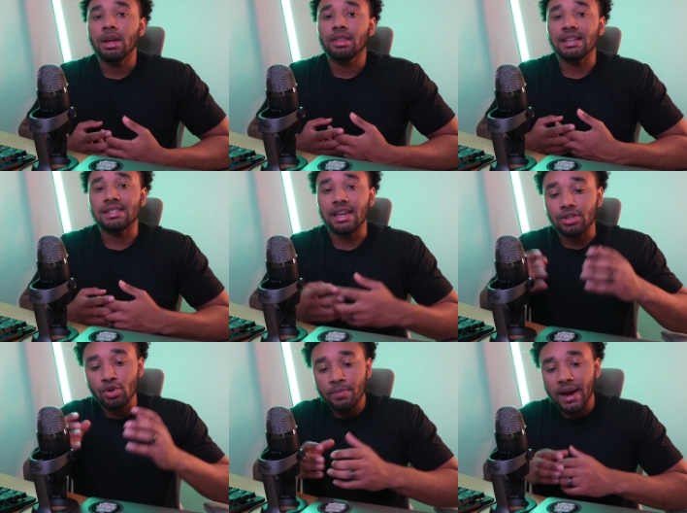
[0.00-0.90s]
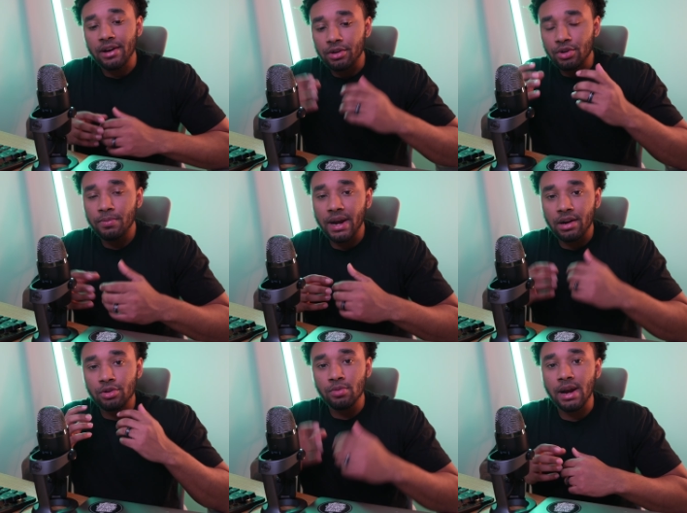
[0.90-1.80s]
They say, do better, do better,
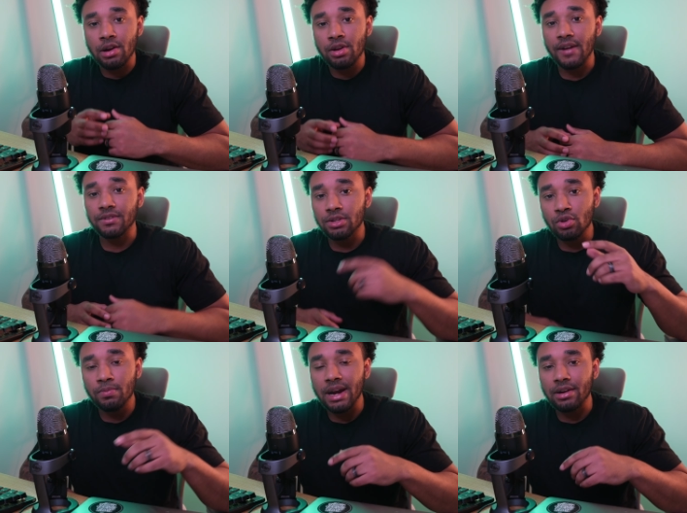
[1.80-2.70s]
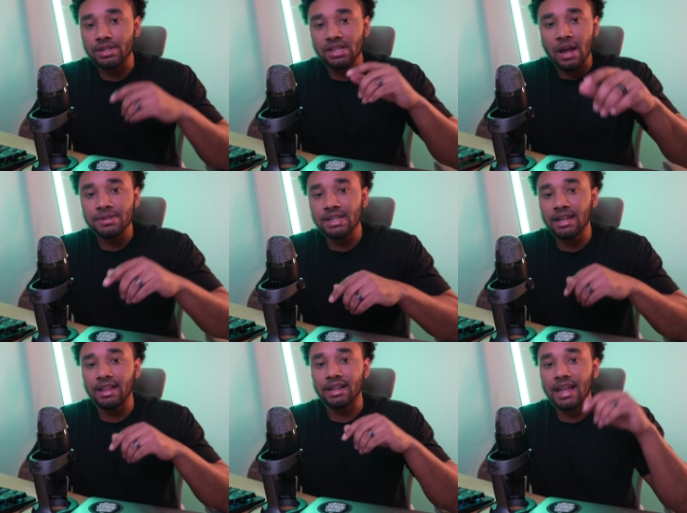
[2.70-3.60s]
do better. You have to do better. Stop sinning
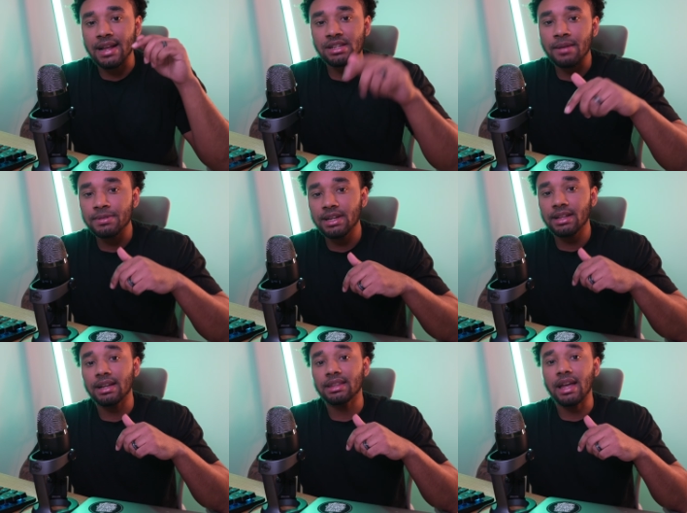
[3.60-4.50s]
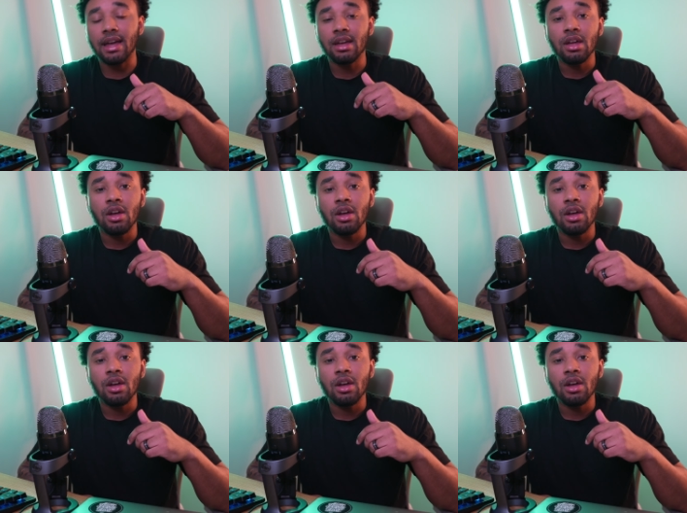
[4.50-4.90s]
like that. Stop sinning like that.